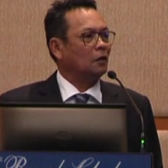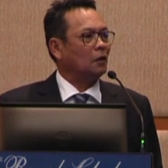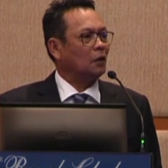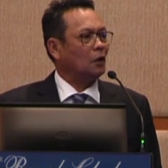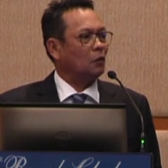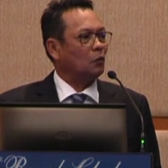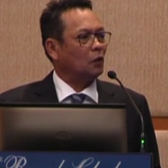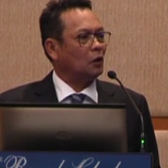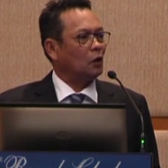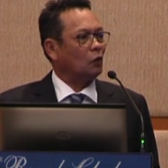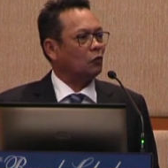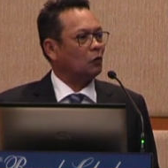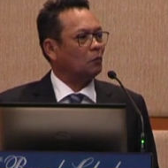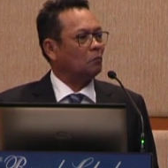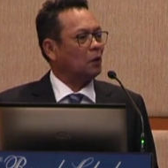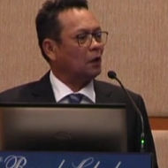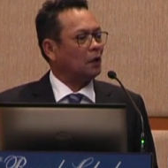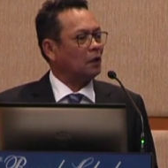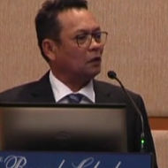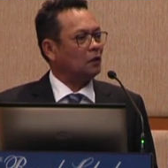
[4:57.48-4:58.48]
our
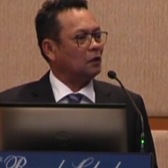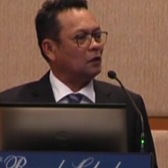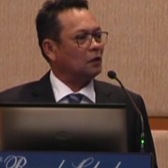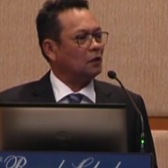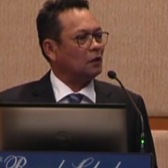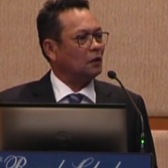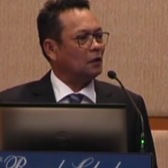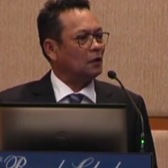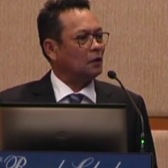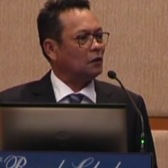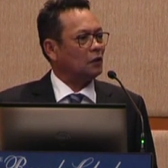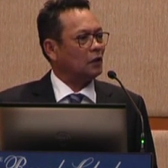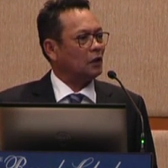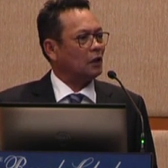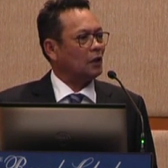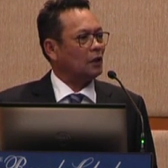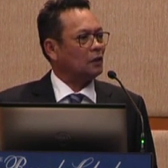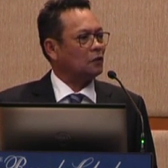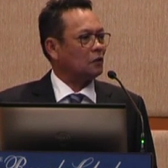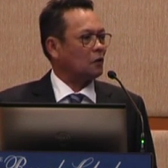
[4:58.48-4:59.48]
counterpart in
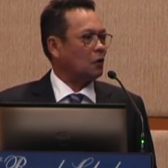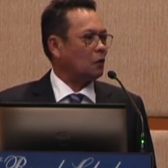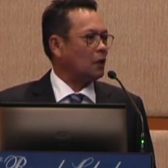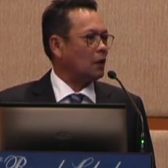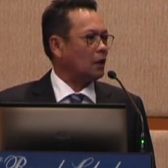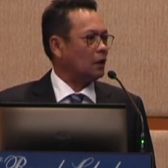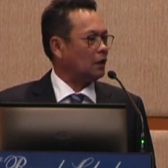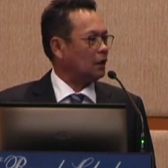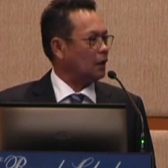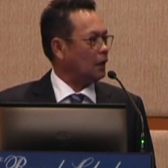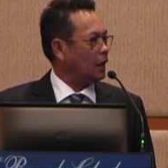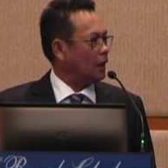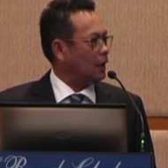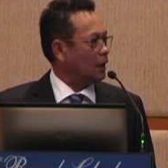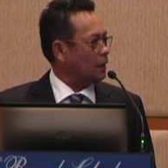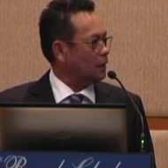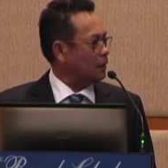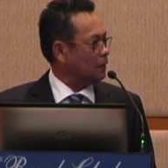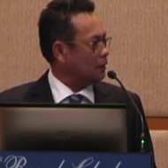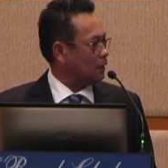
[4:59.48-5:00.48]
JKR Sarawak,
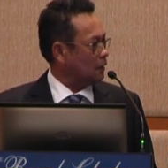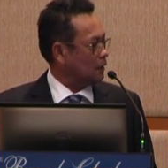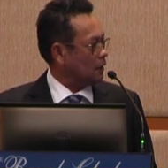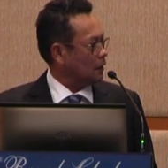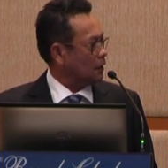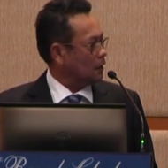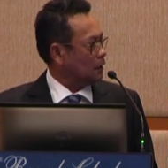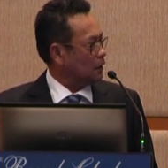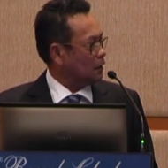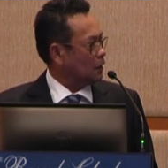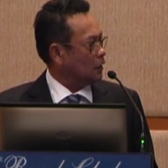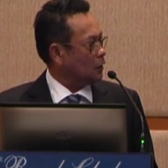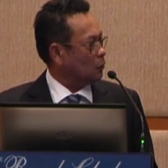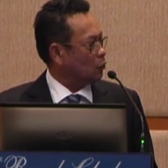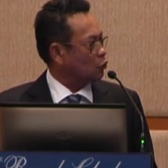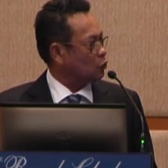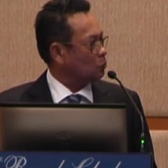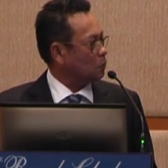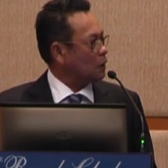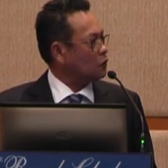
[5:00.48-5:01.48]
and he
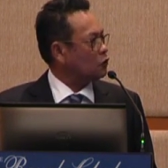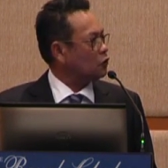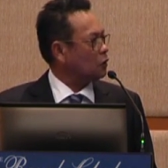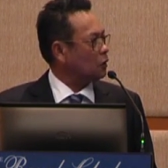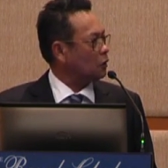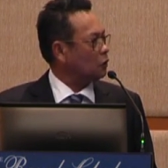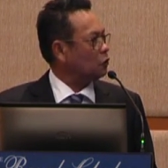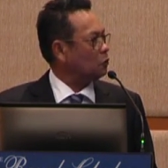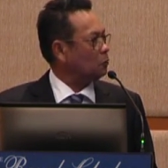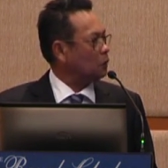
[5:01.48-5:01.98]
was mentioning to